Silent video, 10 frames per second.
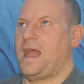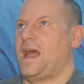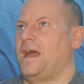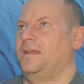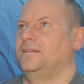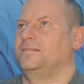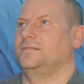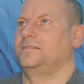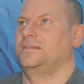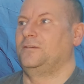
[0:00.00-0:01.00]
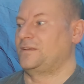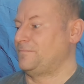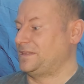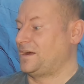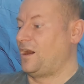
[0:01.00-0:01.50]
and it'll give
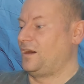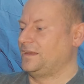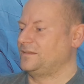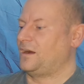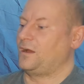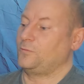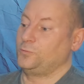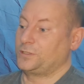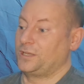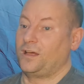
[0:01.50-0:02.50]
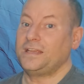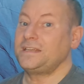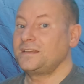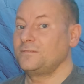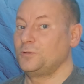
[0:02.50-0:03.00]
me the height that I would
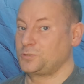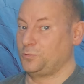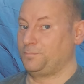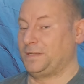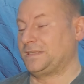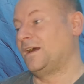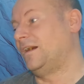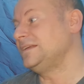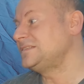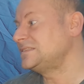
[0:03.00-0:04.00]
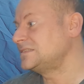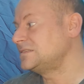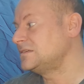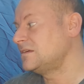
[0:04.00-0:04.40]
like, which would be nice.